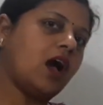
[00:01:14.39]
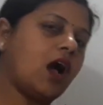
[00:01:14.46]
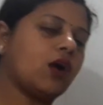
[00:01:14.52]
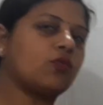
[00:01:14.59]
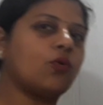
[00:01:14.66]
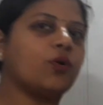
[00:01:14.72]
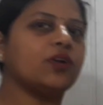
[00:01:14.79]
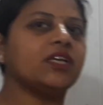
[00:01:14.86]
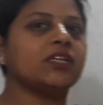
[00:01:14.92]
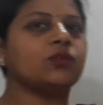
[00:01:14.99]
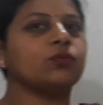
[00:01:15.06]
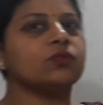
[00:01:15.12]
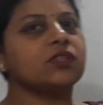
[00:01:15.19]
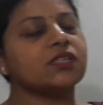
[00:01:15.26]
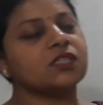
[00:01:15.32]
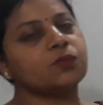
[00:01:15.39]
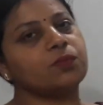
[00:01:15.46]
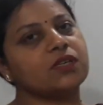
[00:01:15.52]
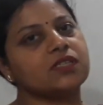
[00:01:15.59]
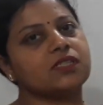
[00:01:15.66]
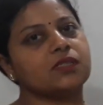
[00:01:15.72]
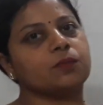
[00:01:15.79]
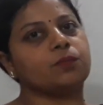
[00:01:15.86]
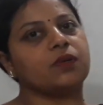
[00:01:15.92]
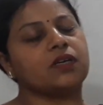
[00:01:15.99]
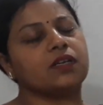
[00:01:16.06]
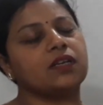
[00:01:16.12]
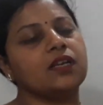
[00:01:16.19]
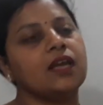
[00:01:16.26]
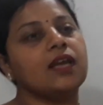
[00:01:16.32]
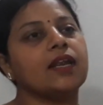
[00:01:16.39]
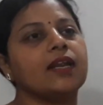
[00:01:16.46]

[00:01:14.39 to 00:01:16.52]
According to this principle,